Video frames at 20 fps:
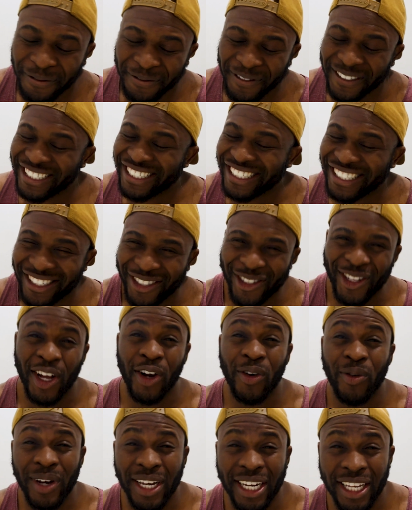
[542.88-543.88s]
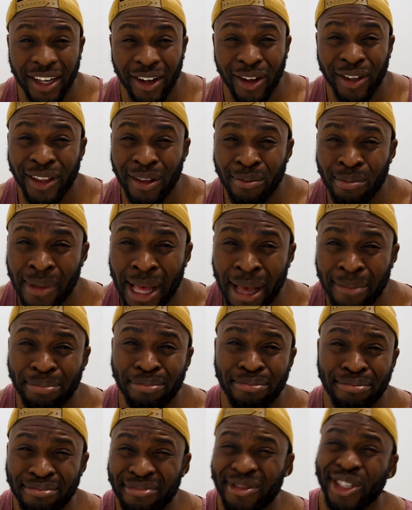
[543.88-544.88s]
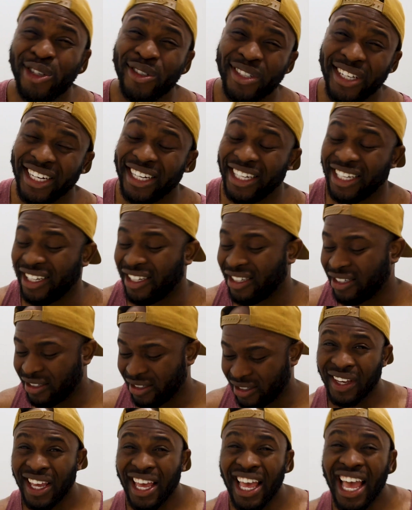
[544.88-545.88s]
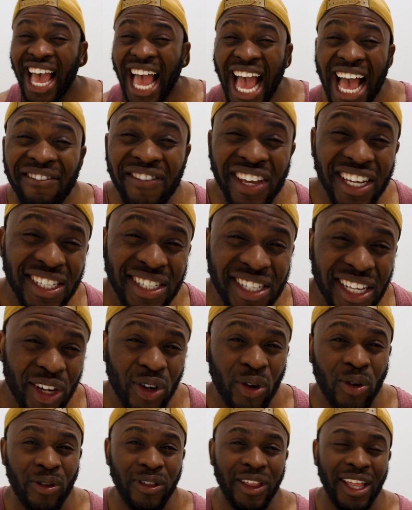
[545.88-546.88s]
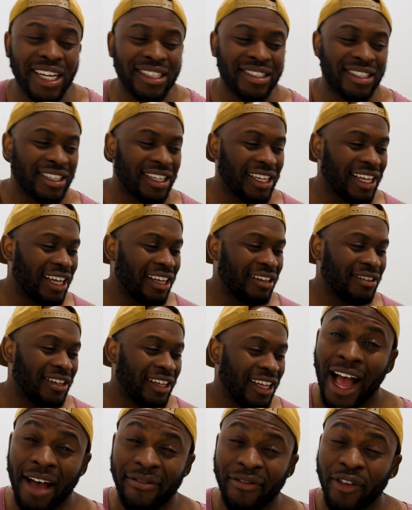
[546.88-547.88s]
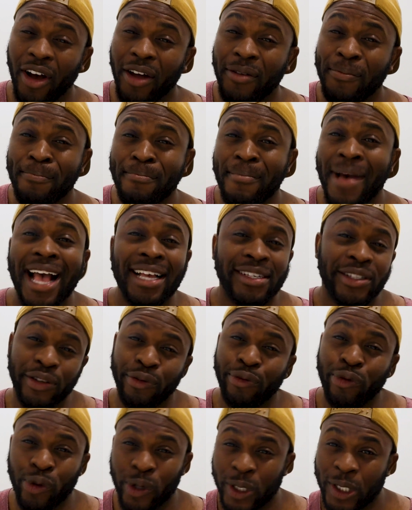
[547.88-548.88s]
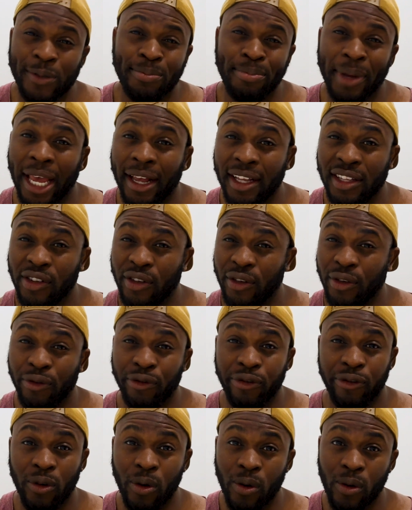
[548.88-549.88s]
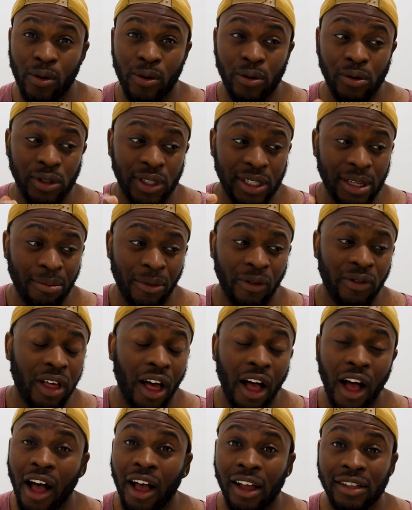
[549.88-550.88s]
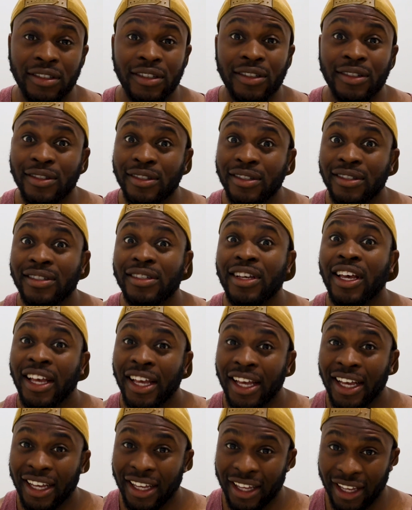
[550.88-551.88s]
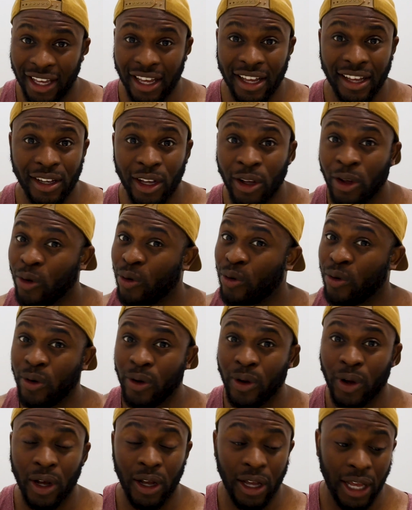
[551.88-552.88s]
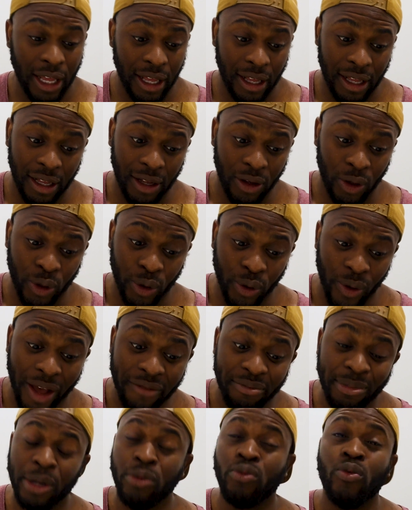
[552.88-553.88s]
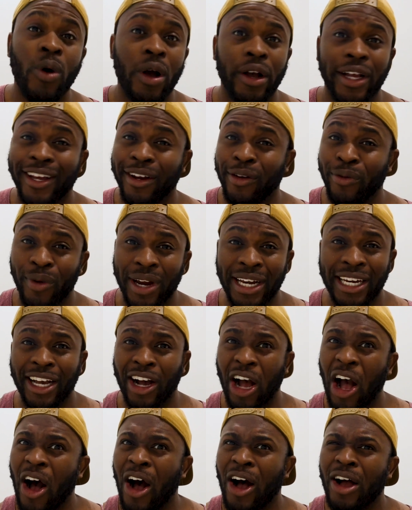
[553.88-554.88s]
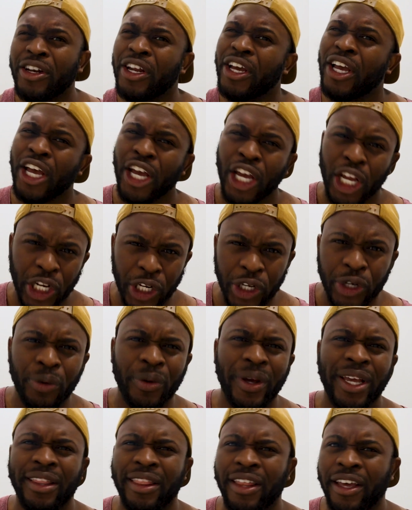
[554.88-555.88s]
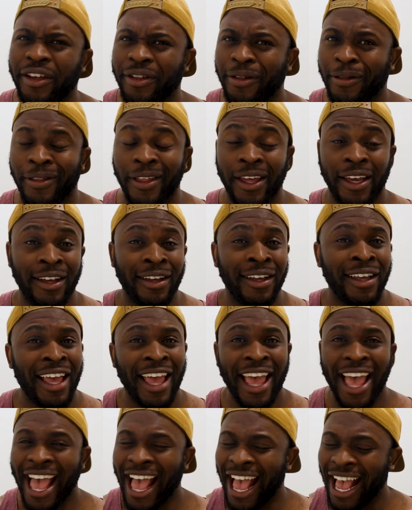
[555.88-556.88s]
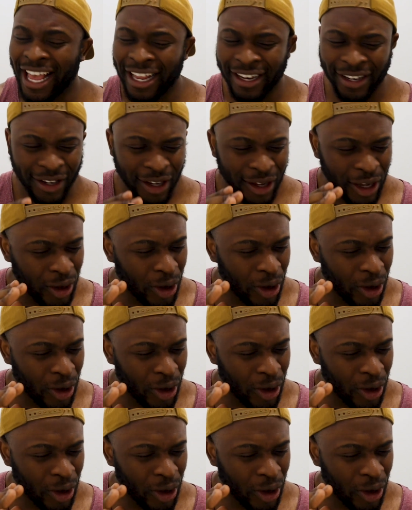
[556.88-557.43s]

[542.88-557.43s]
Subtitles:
Finland's not really on the map musically. Having said all that, I've got massive respect for some of the artists here who have been working really hard doing their thing, and